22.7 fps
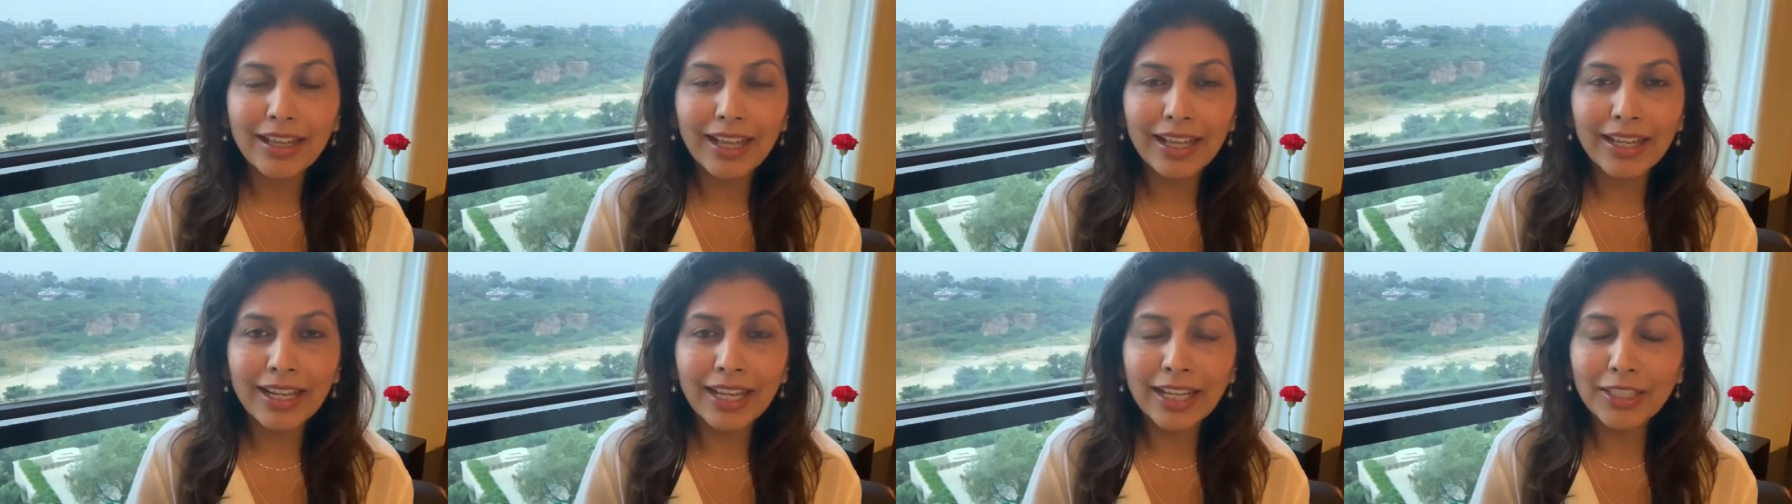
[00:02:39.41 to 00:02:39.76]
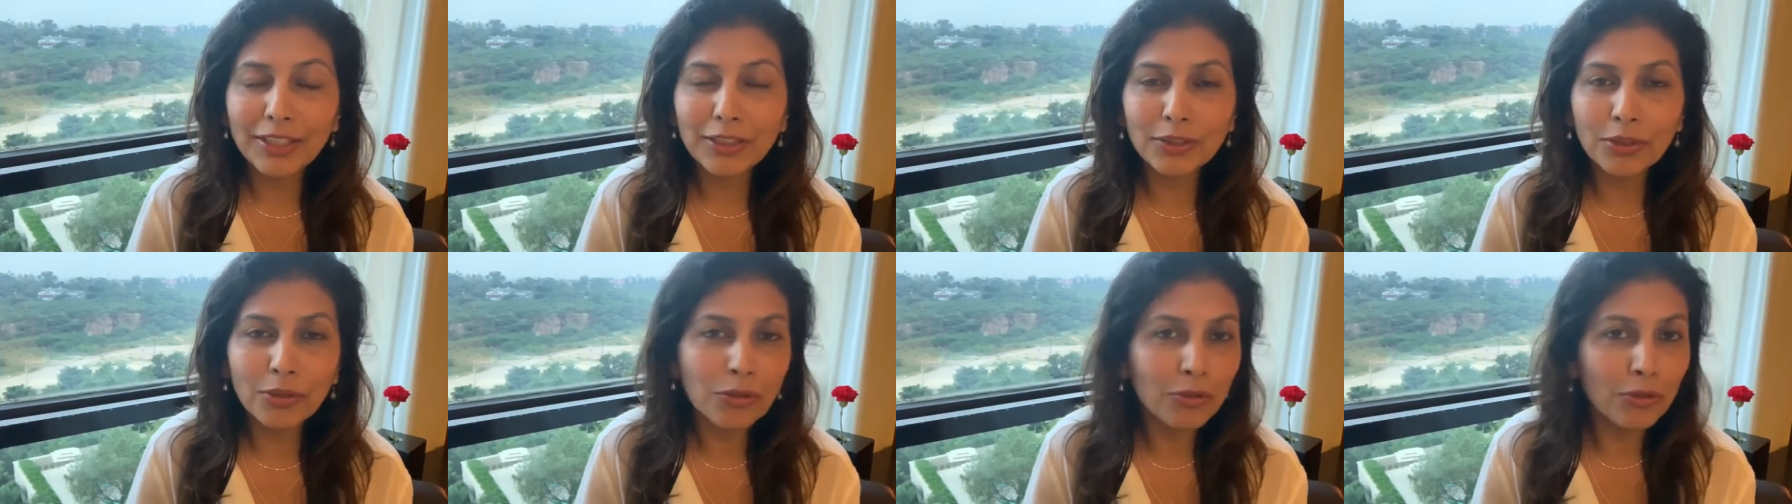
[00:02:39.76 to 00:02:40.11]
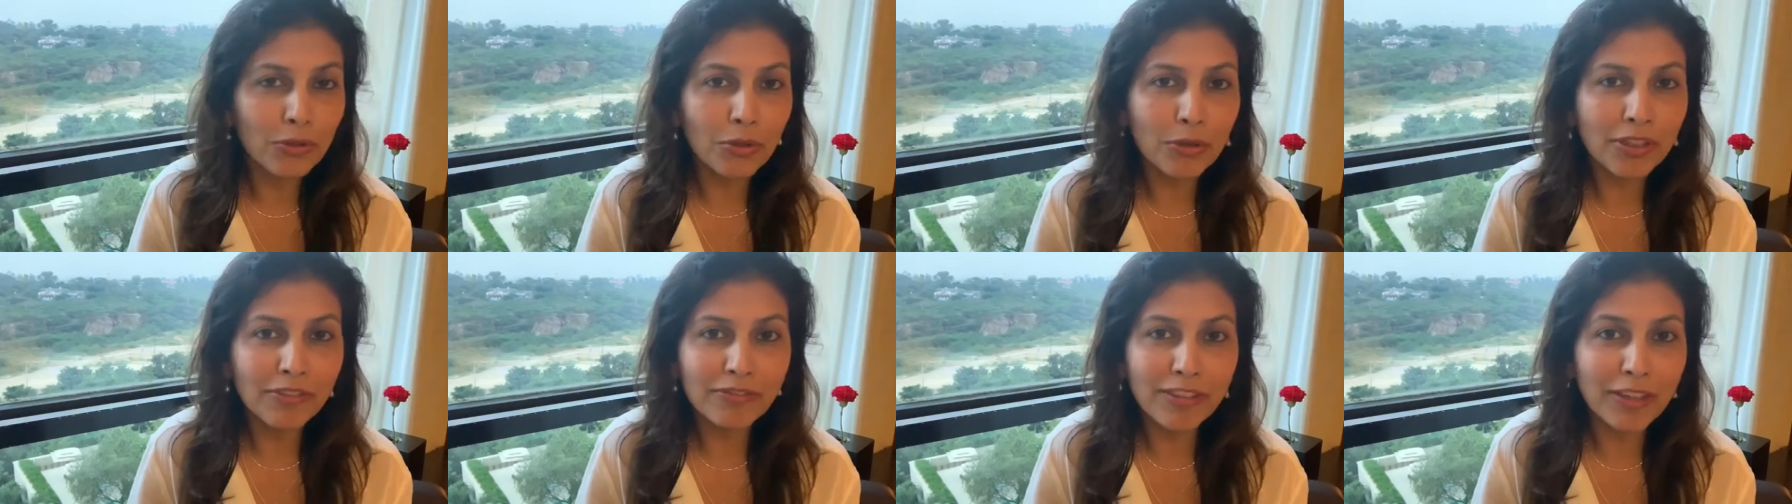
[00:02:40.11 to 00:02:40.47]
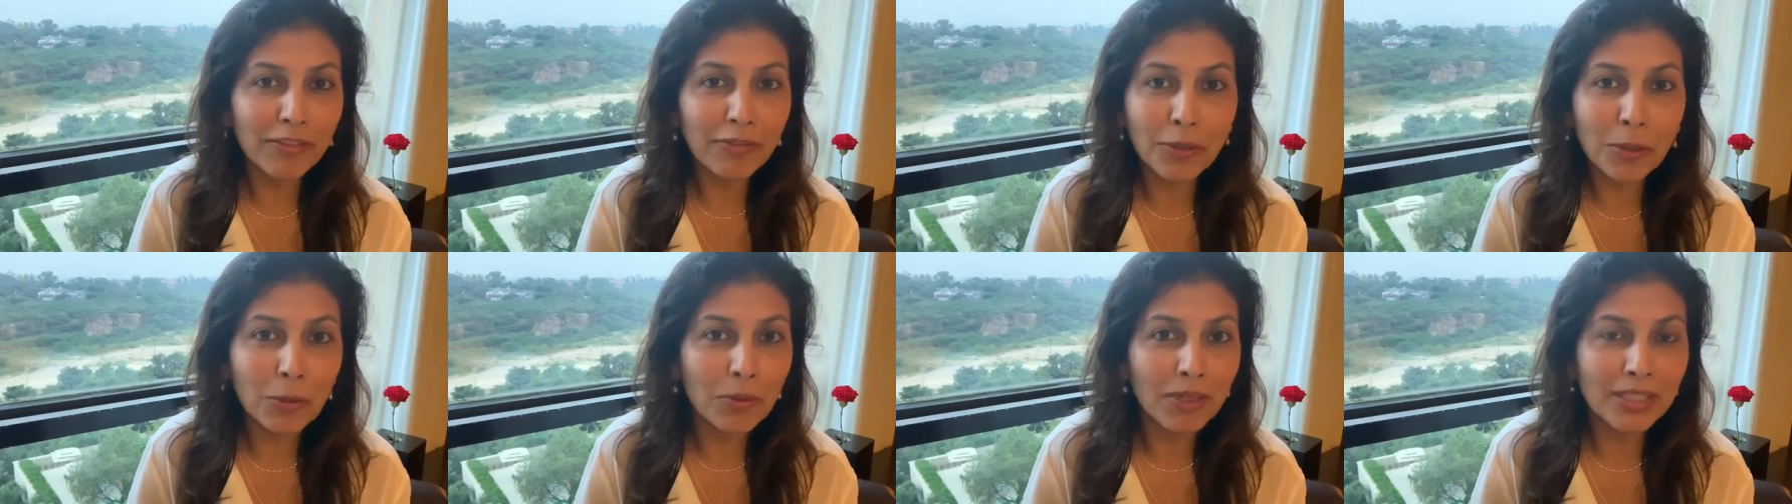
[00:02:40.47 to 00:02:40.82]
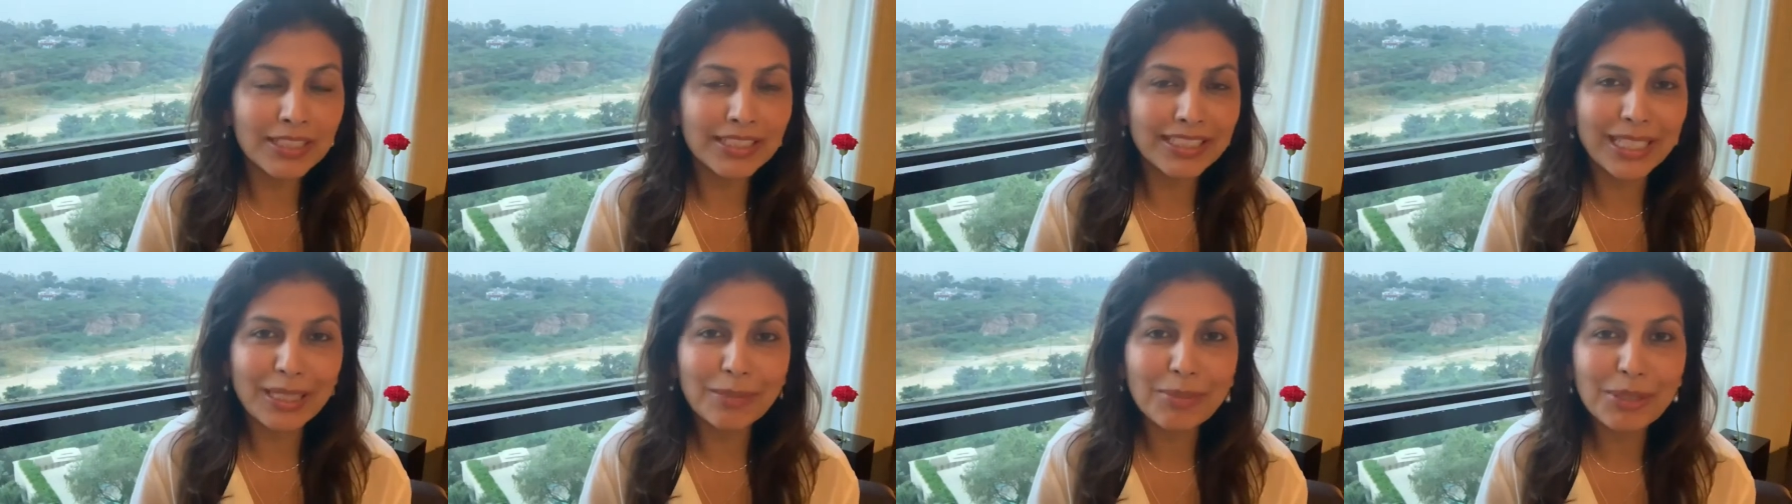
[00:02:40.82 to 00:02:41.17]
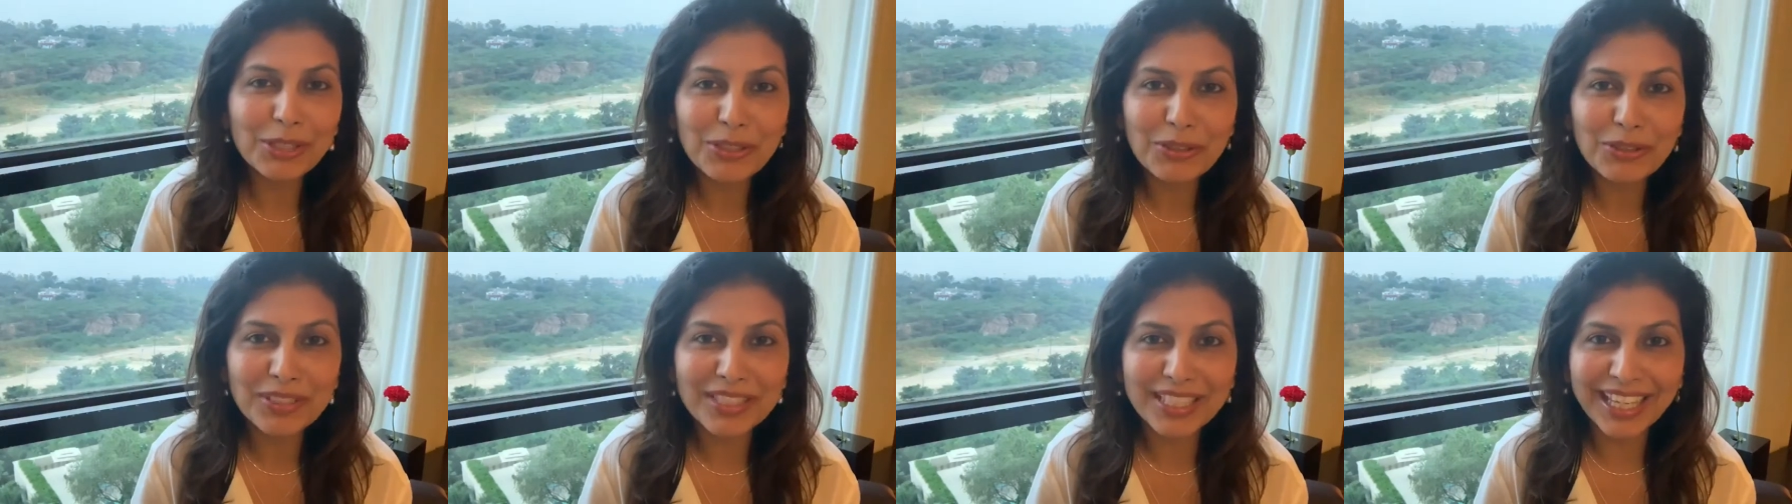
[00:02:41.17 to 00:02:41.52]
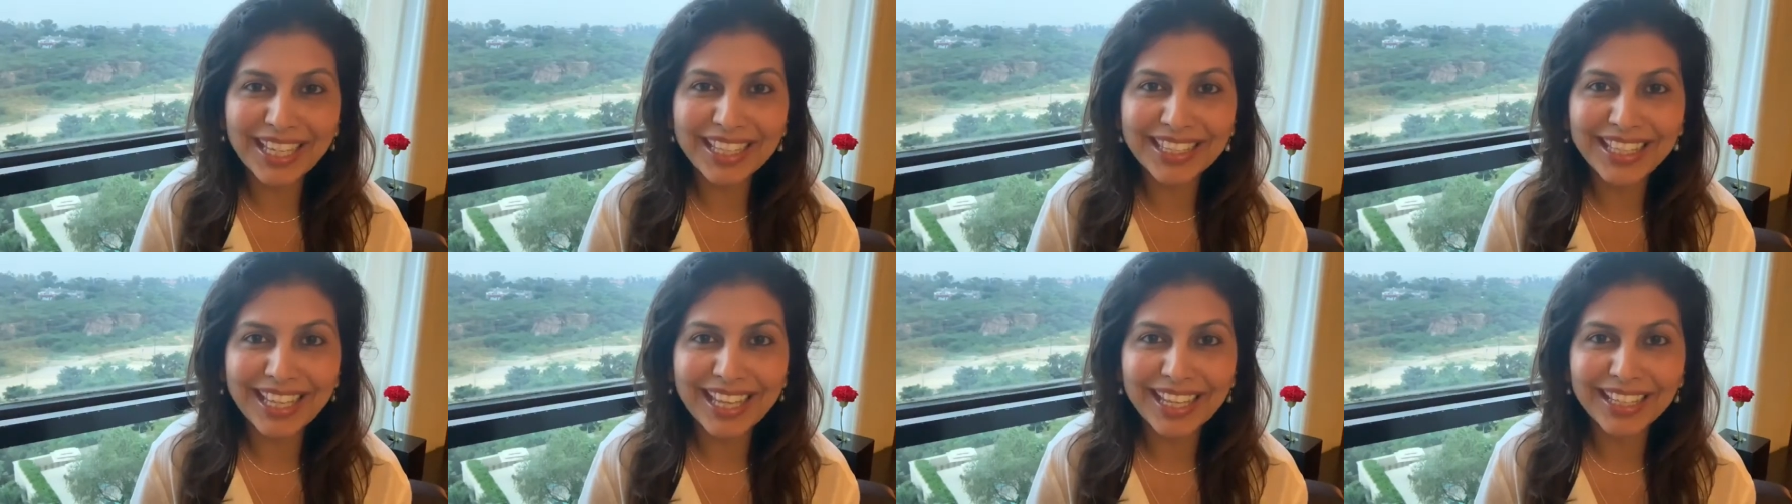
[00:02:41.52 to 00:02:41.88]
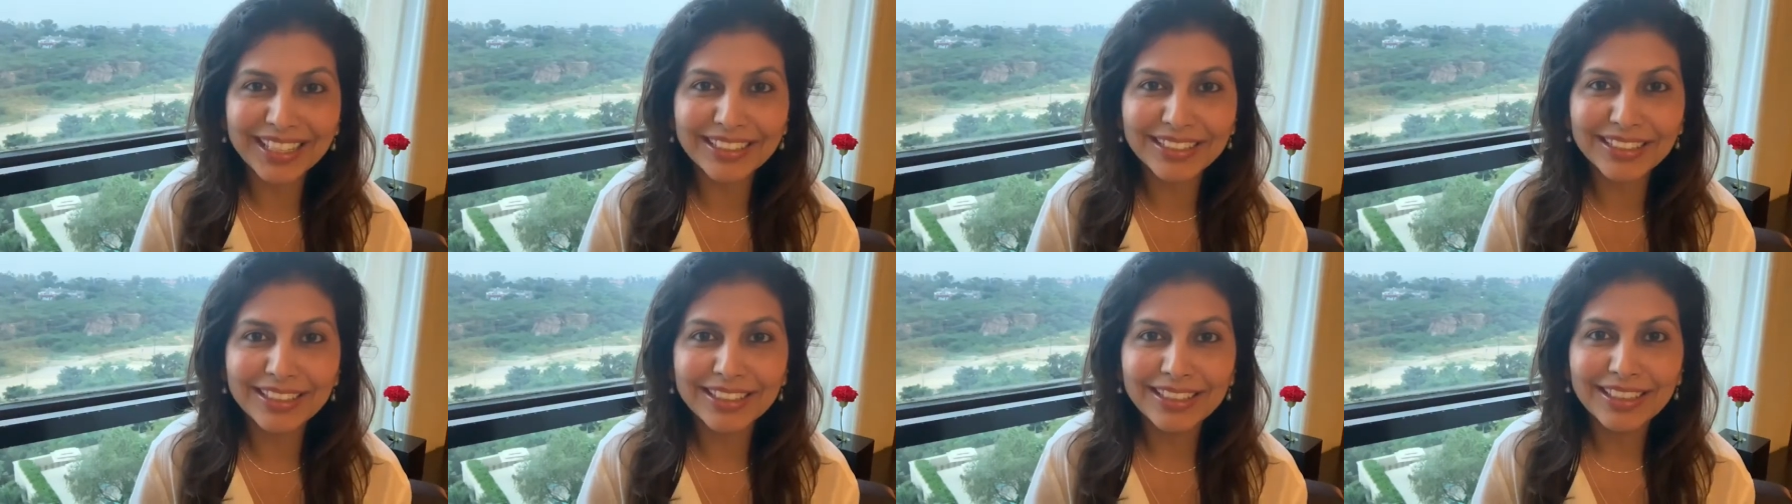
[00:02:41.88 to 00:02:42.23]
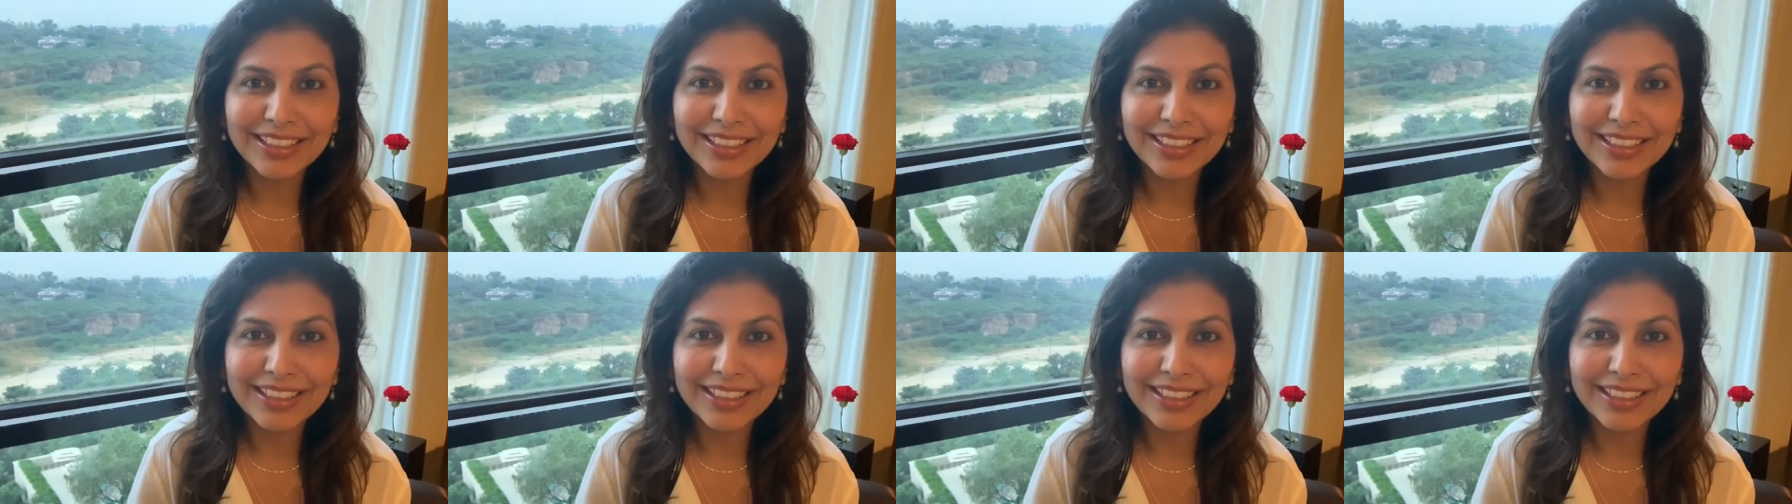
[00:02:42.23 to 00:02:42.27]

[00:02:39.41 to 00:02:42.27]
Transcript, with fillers: and I don't know if everyone's able to say that.